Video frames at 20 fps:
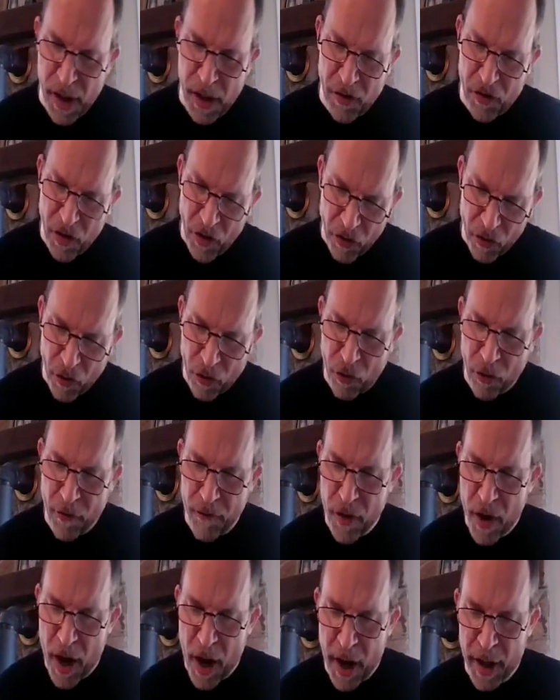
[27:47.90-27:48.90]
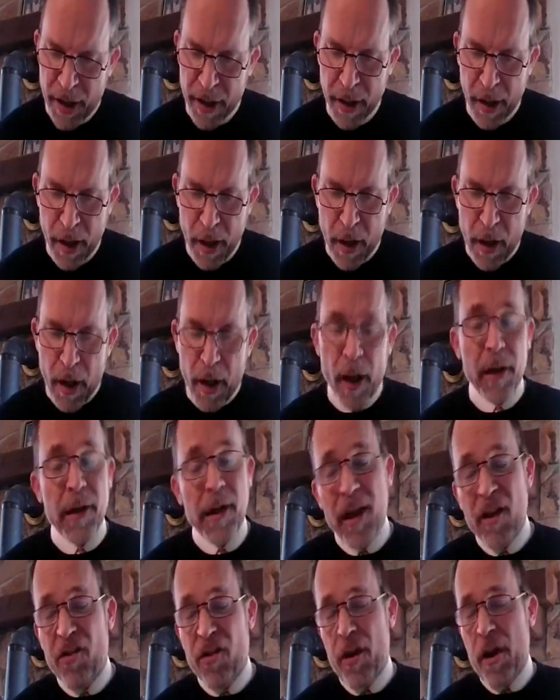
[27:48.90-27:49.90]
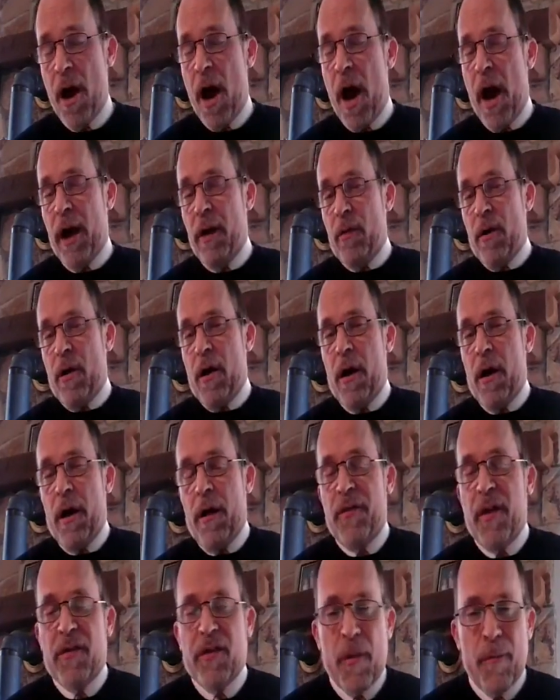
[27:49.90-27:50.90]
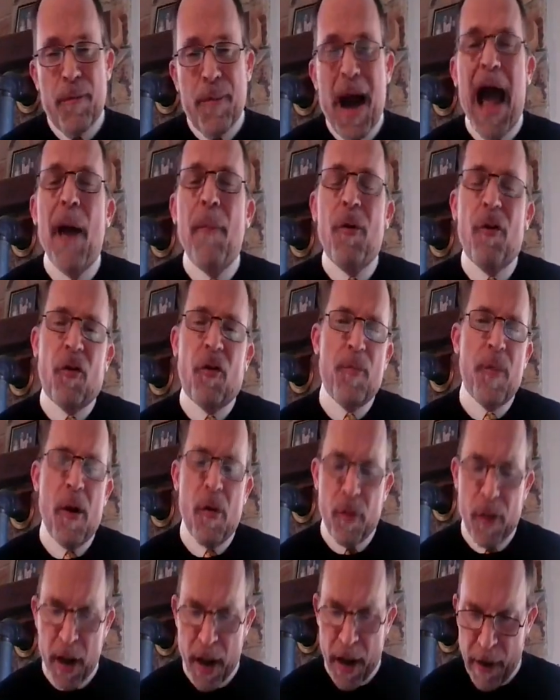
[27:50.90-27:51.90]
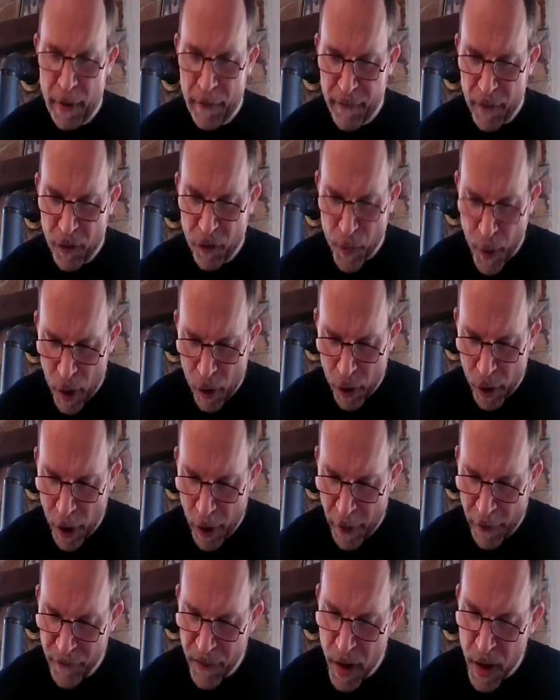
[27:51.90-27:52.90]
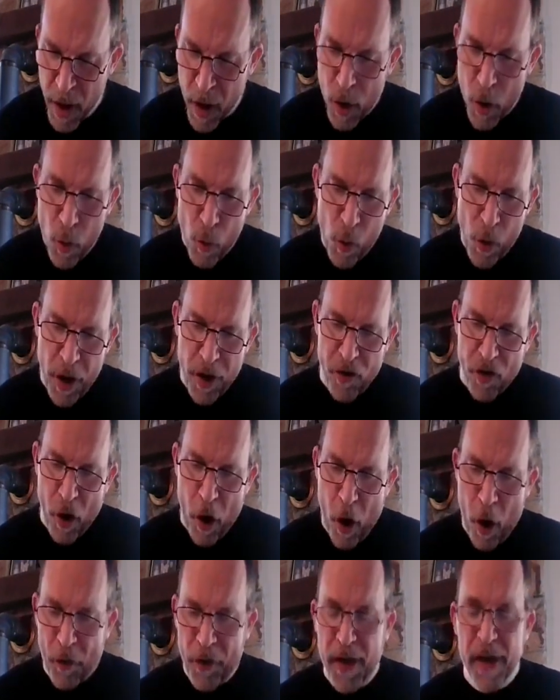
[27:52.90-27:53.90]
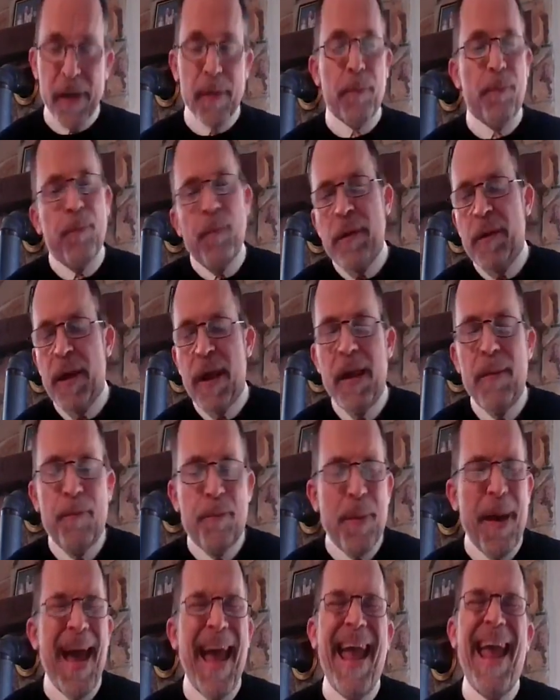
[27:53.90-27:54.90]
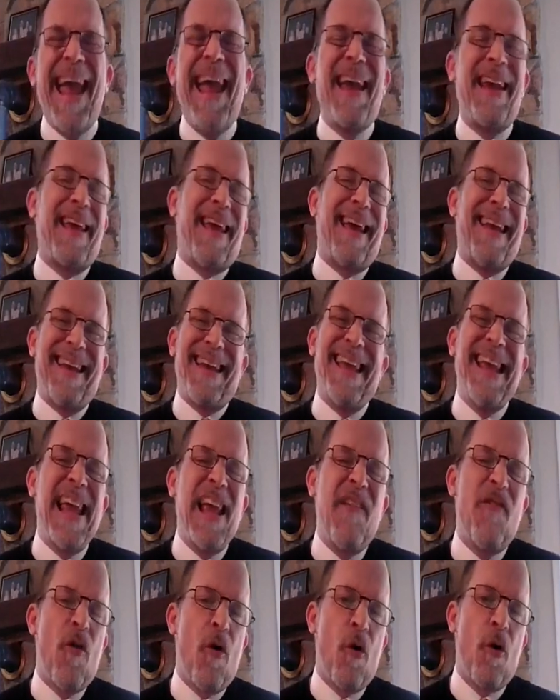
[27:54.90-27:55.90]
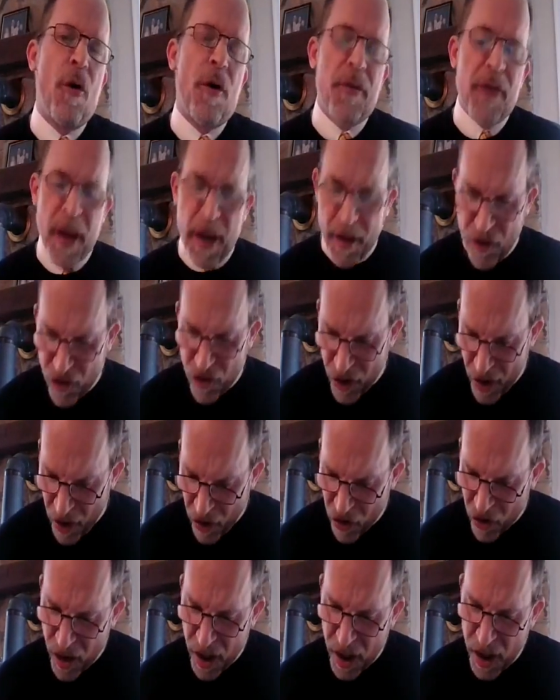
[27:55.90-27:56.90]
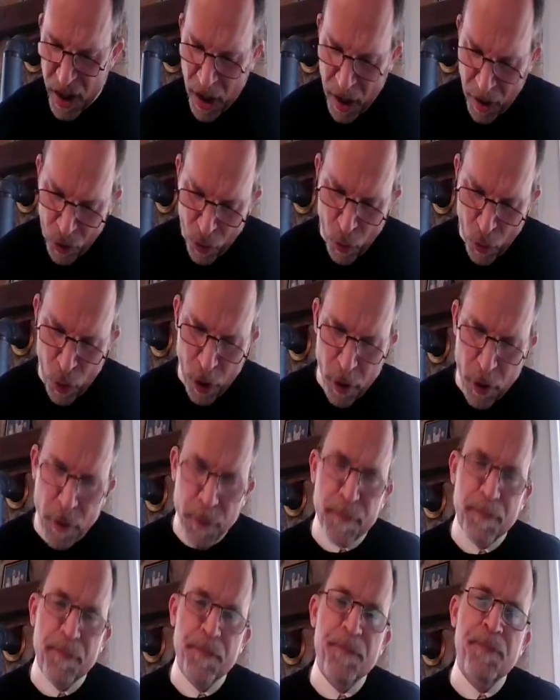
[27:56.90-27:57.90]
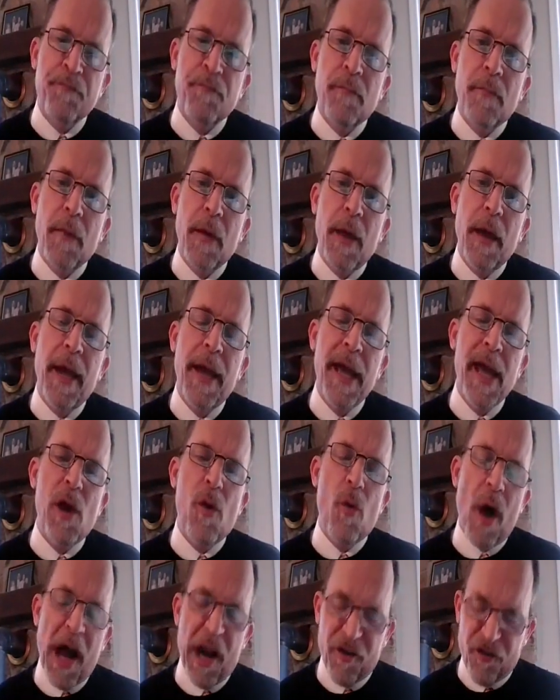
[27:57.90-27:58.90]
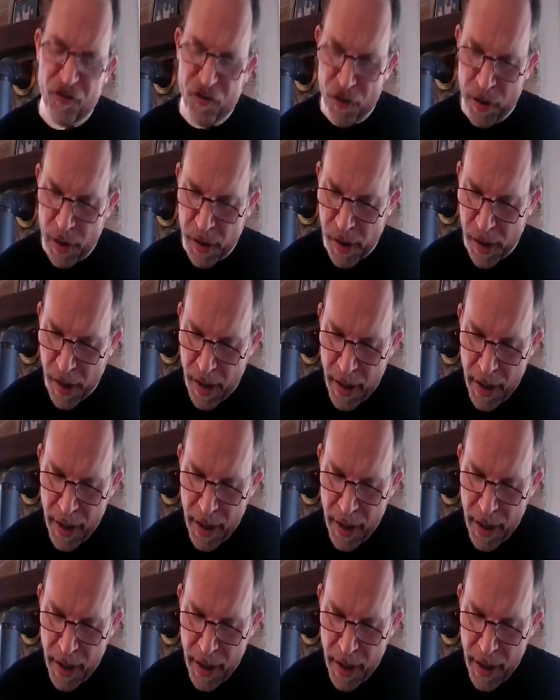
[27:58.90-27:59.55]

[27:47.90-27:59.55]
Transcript: existence of God, at least the God that the Bible spoke of, was all the pain and evil that existed in the world. He questioned,